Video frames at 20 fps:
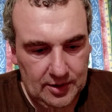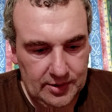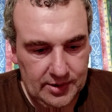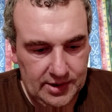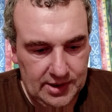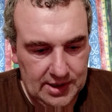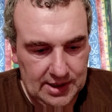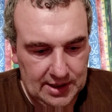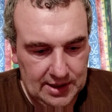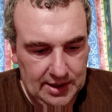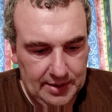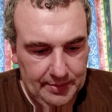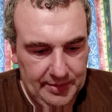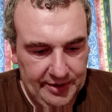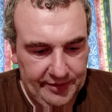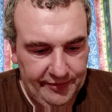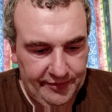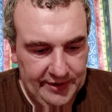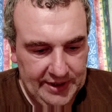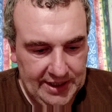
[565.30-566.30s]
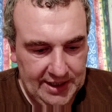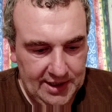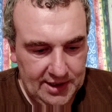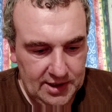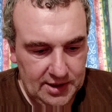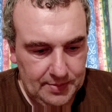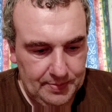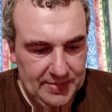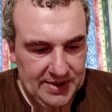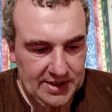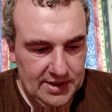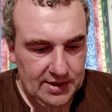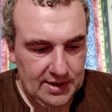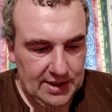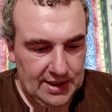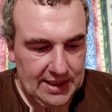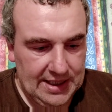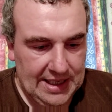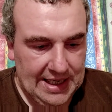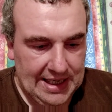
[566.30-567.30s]
stuck in my fingers bits
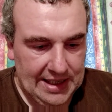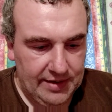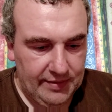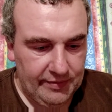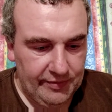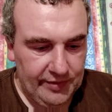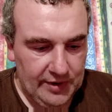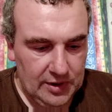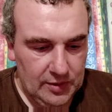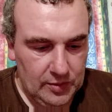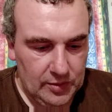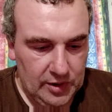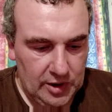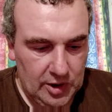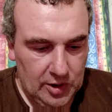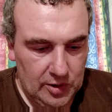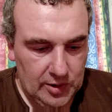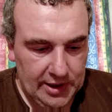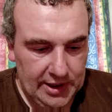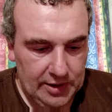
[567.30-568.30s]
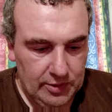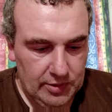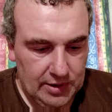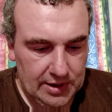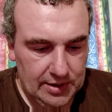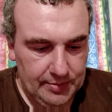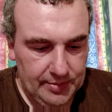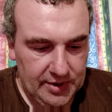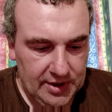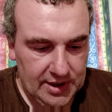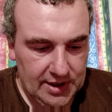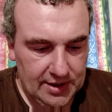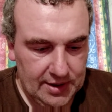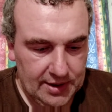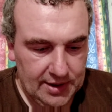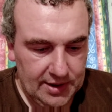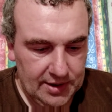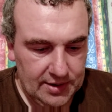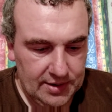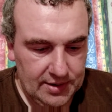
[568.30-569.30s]
of Canfil or Nichrome, you know,
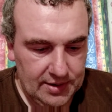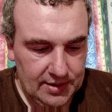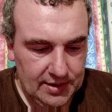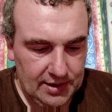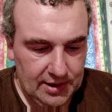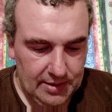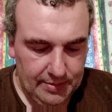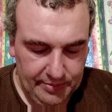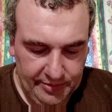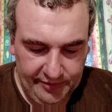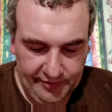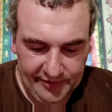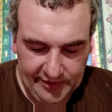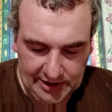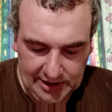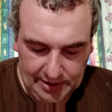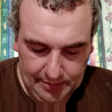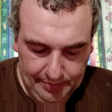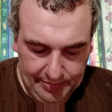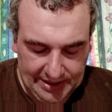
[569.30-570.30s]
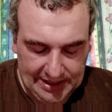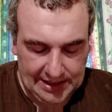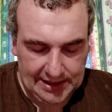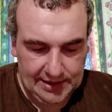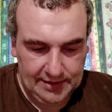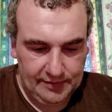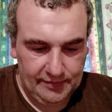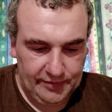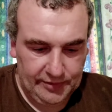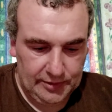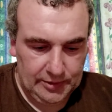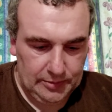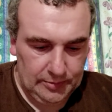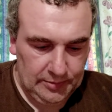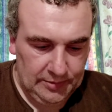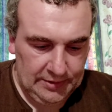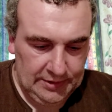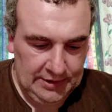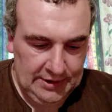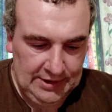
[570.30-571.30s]
and it can be very painful.
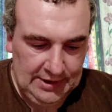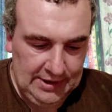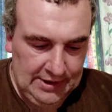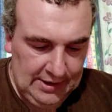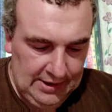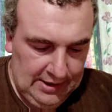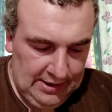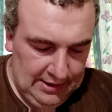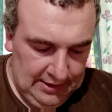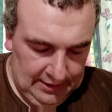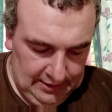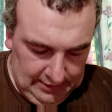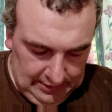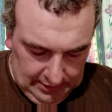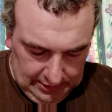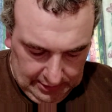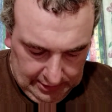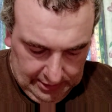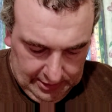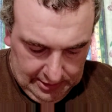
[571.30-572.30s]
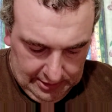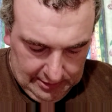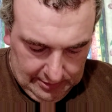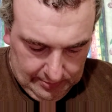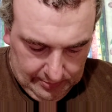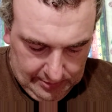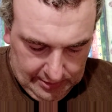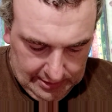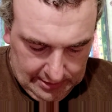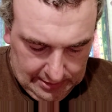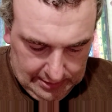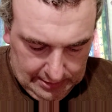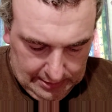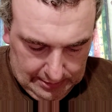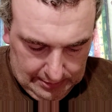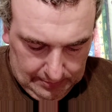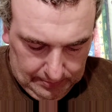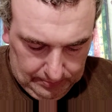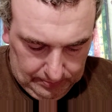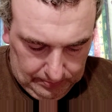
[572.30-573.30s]

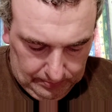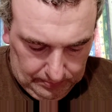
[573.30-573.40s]
So